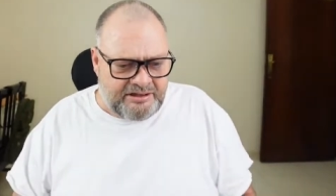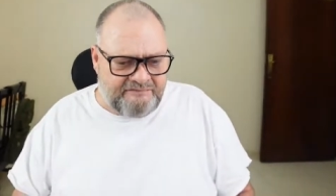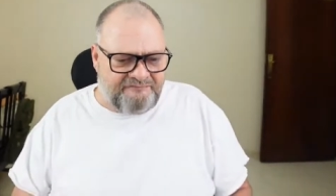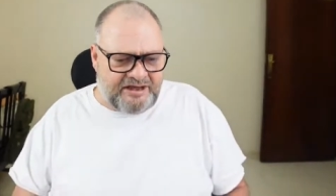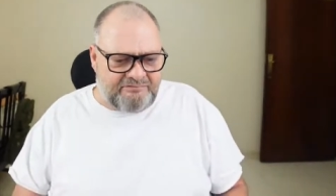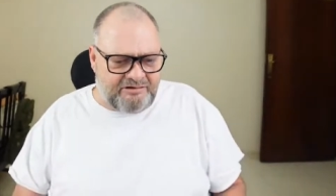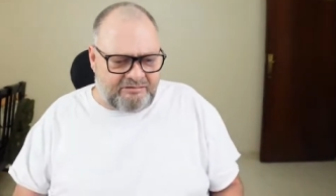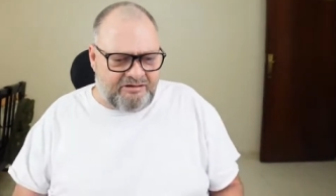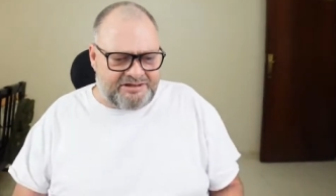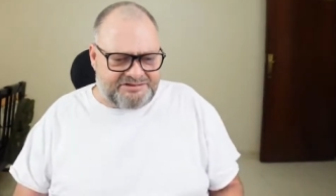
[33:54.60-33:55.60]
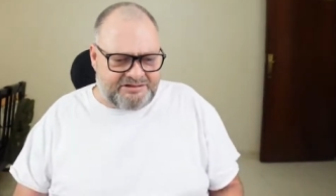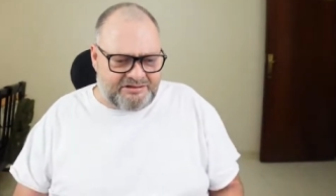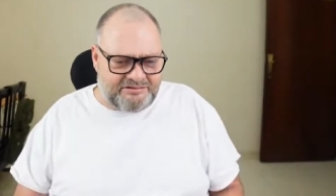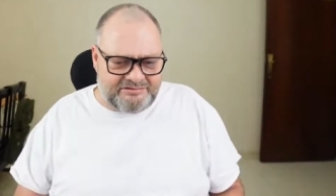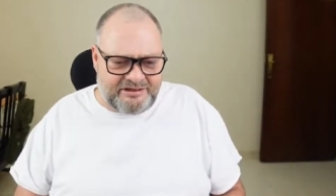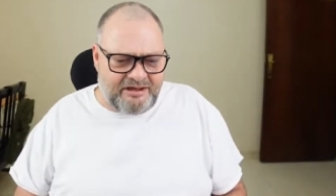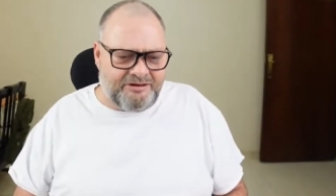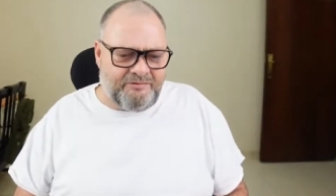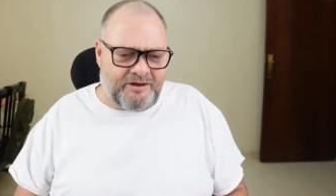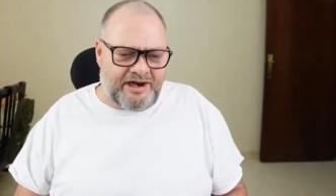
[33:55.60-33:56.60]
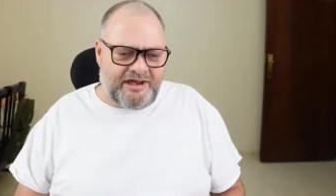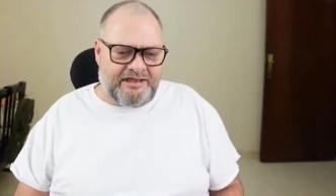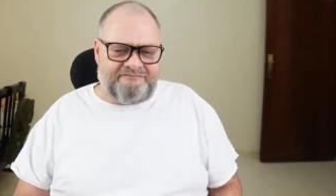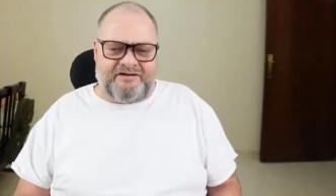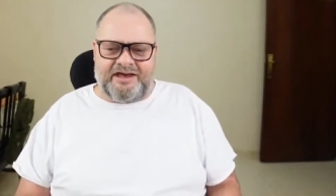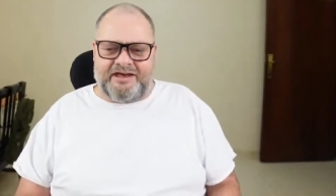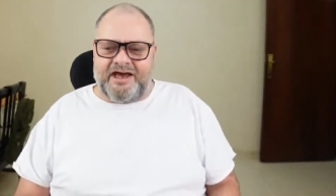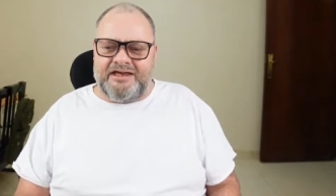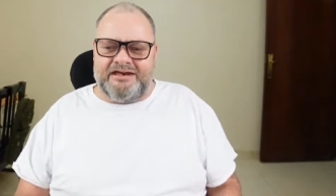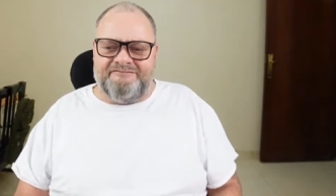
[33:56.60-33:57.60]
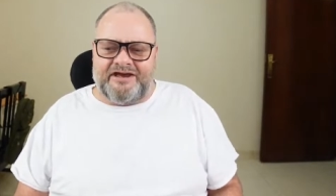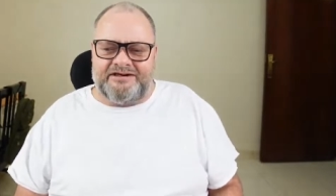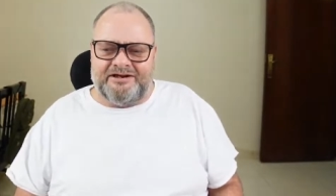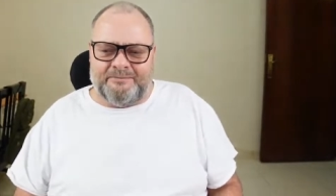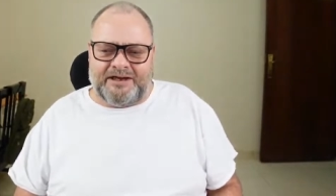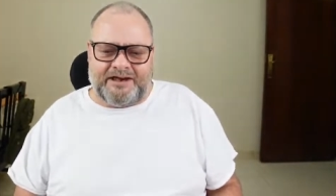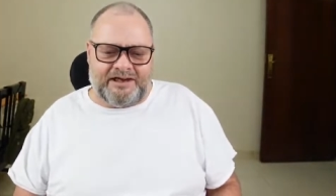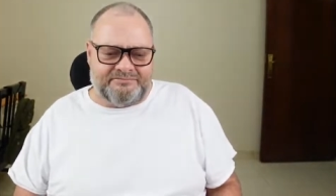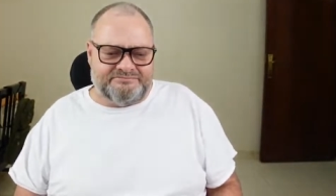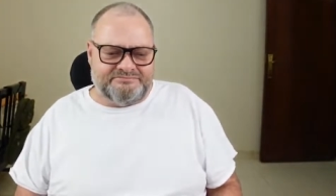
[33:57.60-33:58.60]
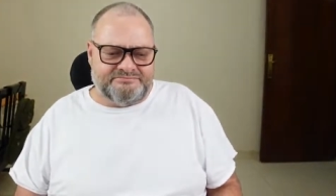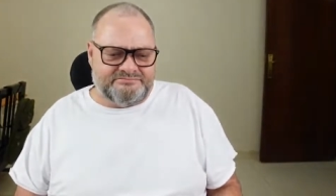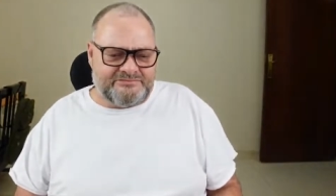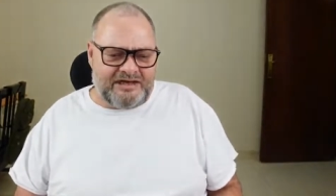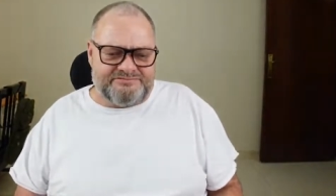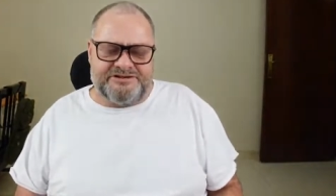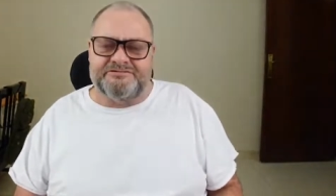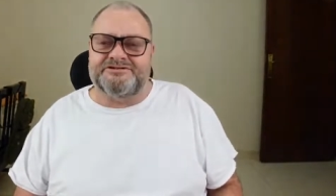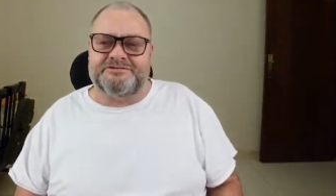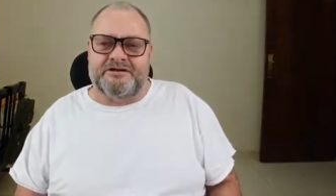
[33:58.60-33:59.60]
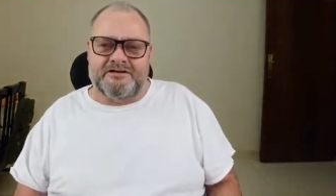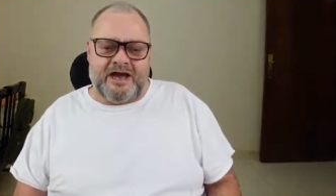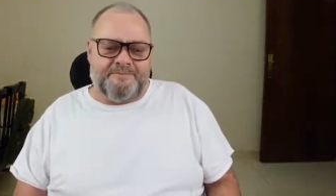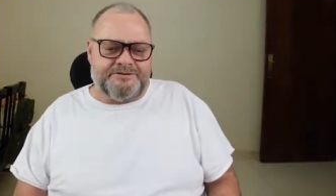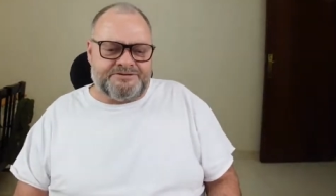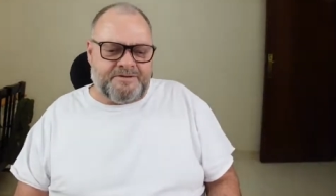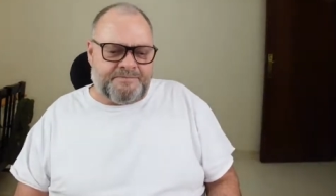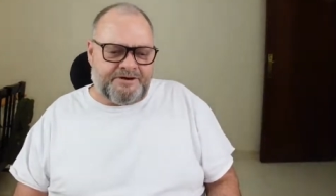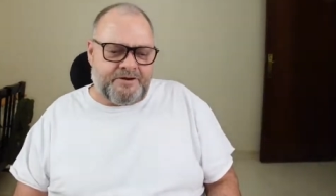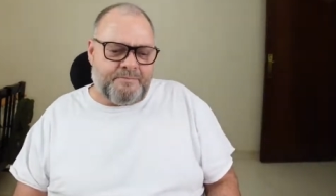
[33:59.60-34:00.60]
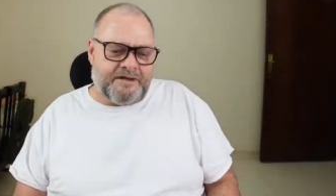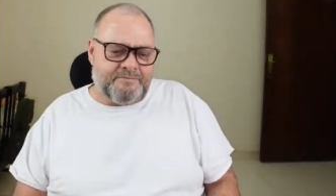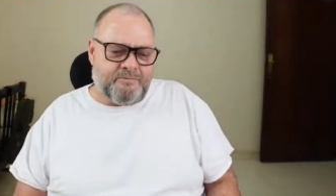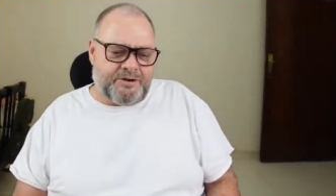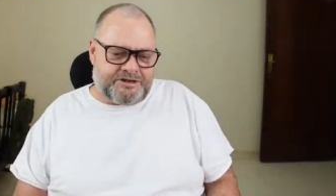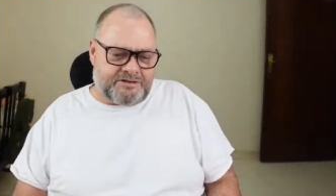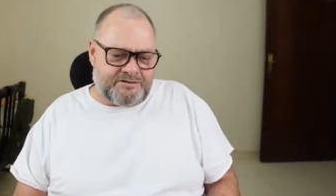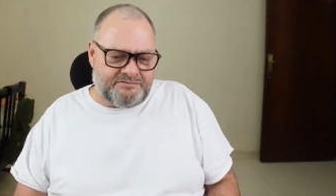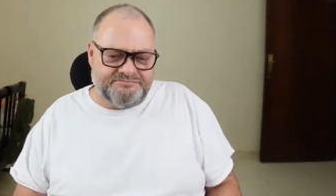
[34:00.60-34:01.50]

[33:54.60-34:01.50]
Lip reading: Invite requested. Oh, you want an invite? I ain't inviting nobody up. I'm so strong, I'll put you up here, you'll make me weak.